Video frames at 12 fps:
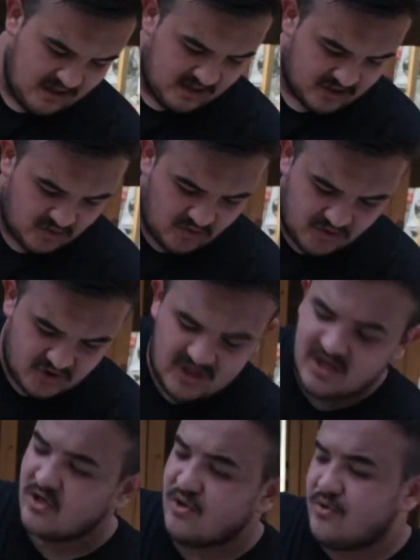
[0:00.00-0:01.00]
So what we're trying
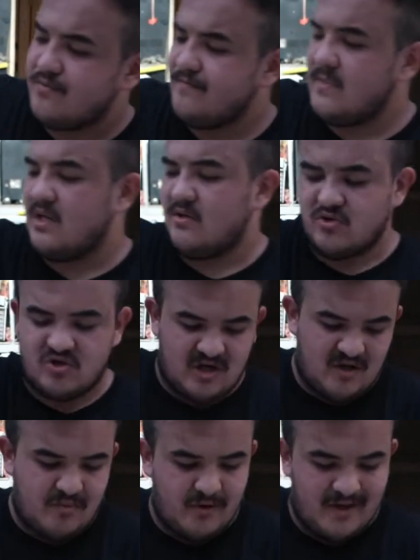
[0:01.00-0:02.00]
to do is we're trying
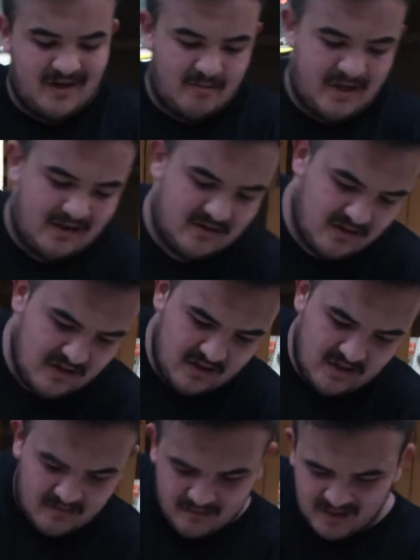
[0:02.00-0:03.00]
to put in about
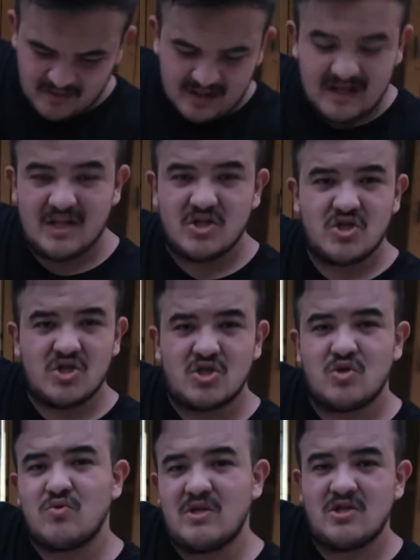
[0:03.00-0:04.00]
maybe 1 inch to
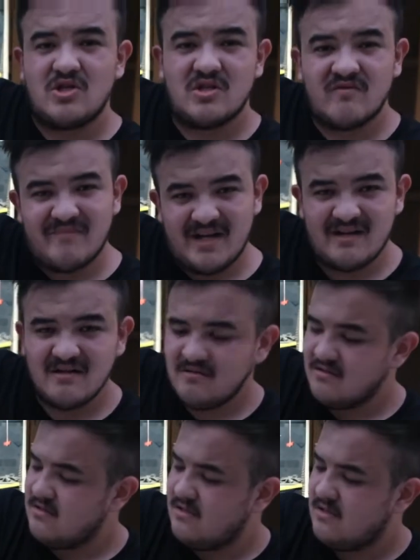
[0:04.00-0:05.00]
2 inches of bedding,
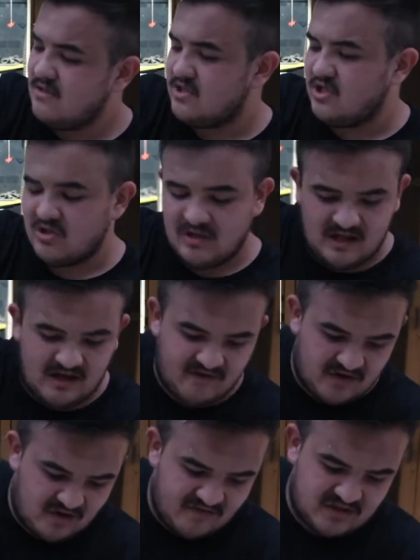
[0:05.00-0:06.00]
just so they have
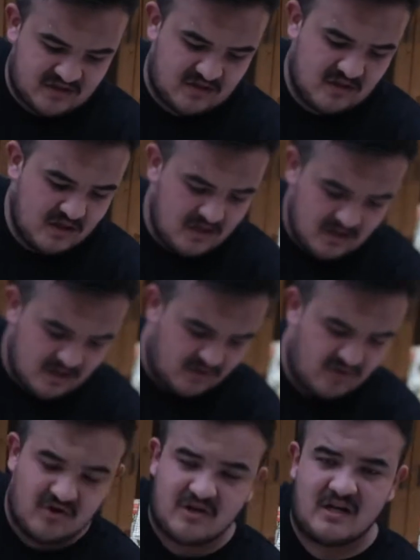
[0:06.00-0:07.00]
enough to do
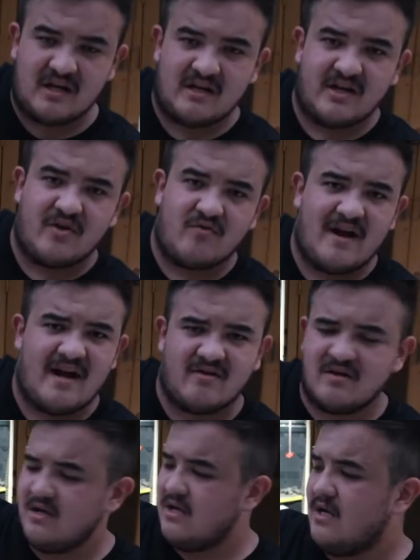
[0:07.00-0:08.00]
their thing, dig around,
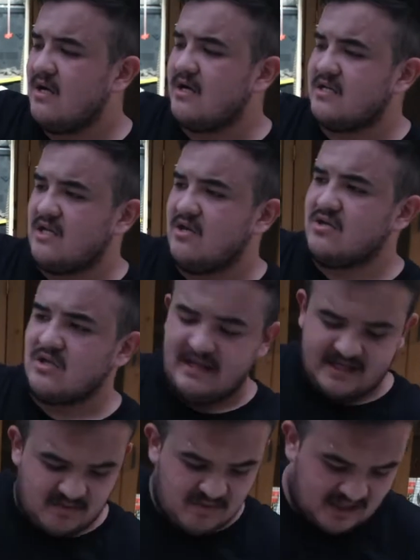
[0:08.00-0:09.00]
because they also
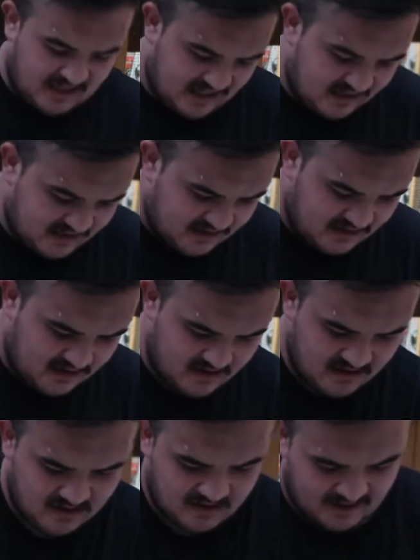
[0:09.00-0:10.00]
like to make nests.
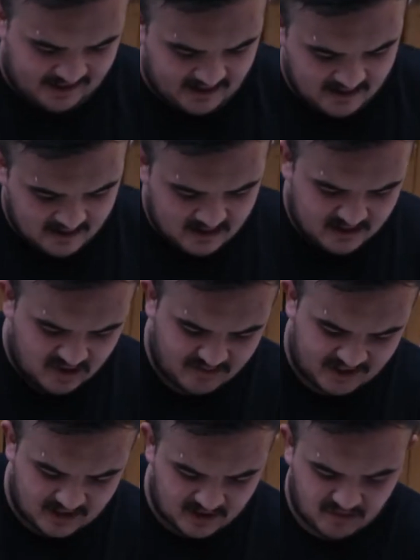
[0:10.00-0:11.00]
Like they'll
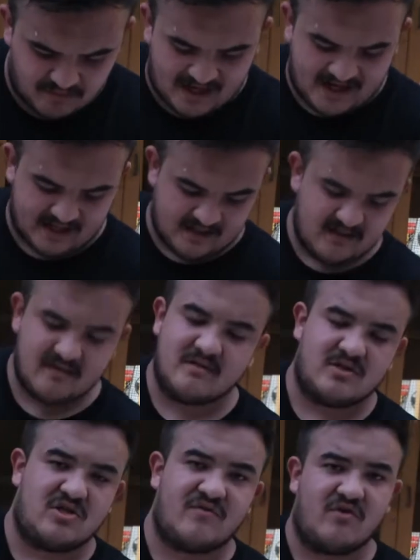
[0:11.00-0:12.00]
make a little pocket
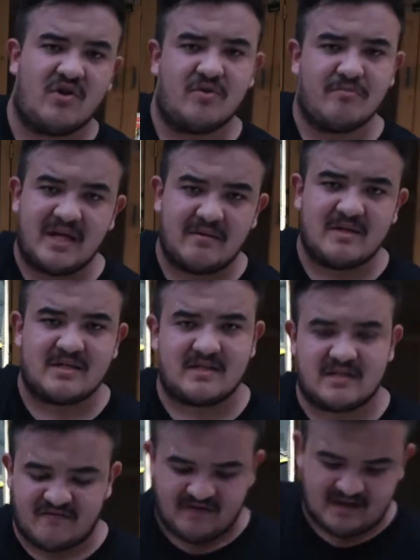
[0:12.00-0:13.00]
just for all their babies and
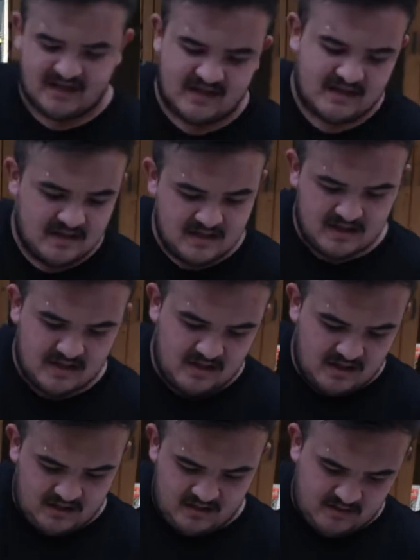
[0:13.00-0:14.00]
stuff like that.
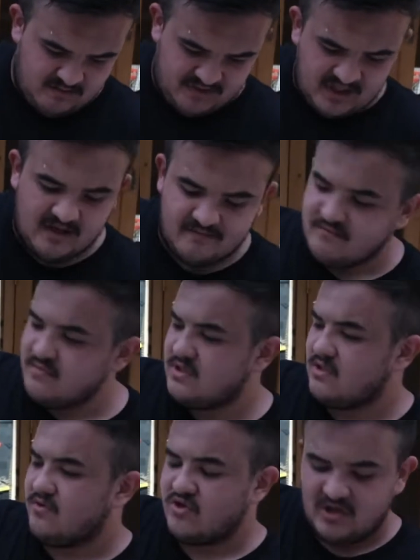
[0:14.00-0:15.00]
But yeah,
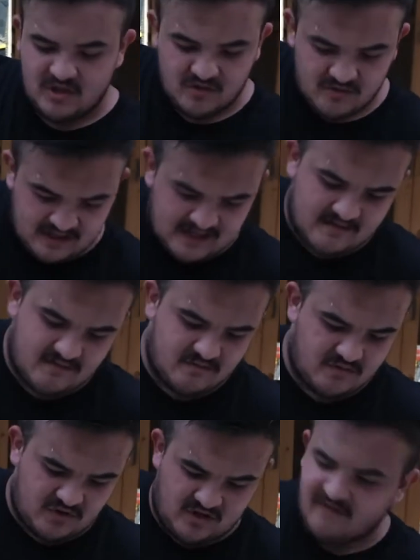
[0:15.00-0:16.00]
so we're trying to do that.
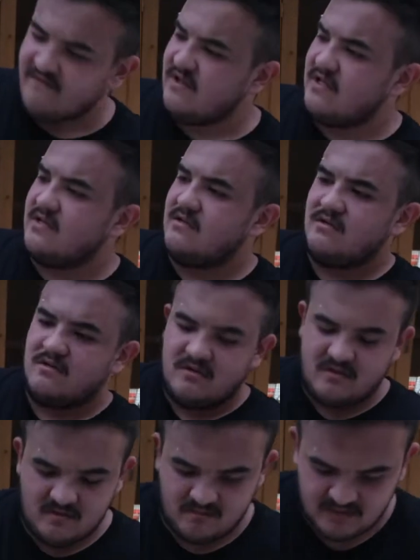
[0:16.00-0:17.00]
We're trying to fill it,
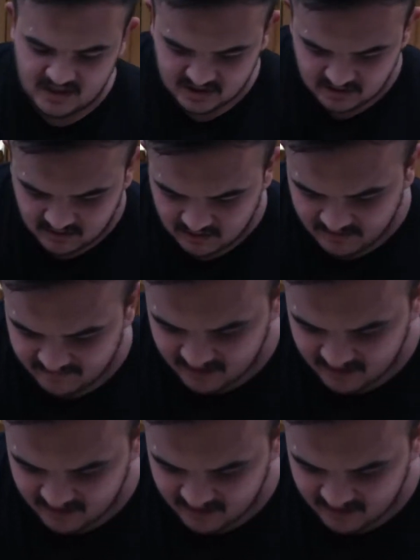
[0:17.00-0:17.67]
make sure they're living